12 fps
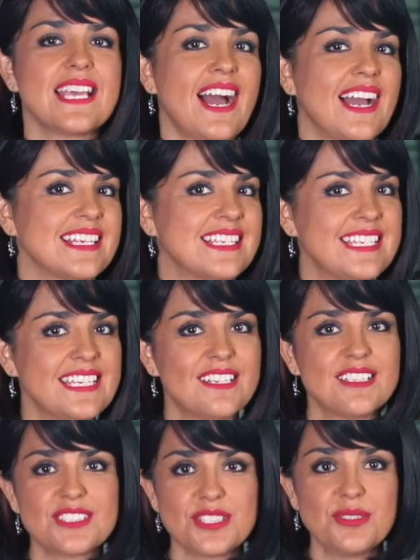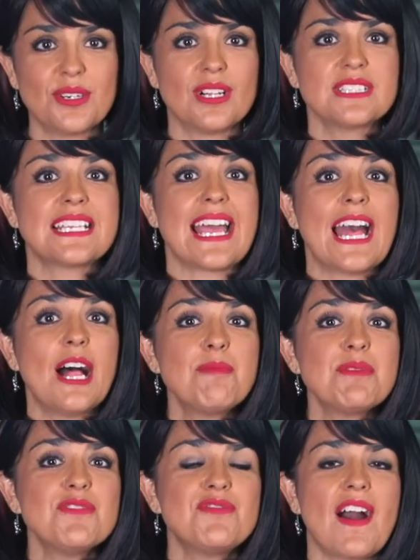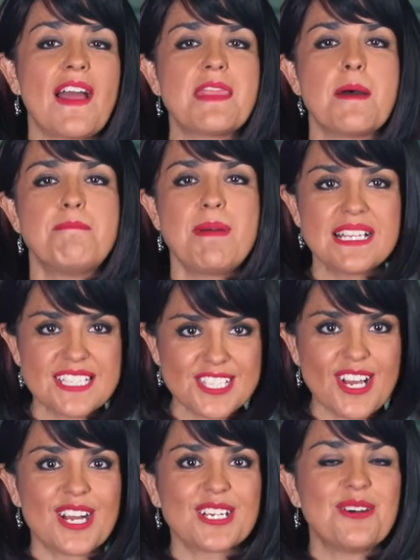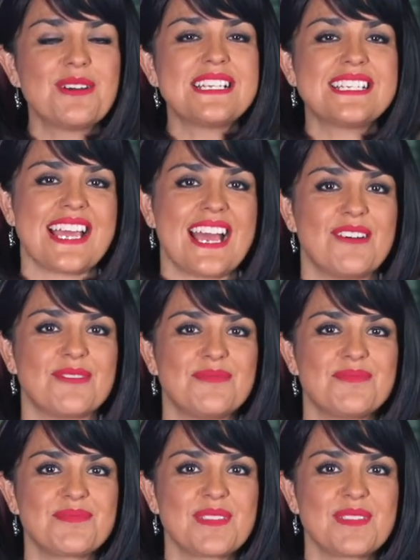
the ideal tool to help you find the best taco in town.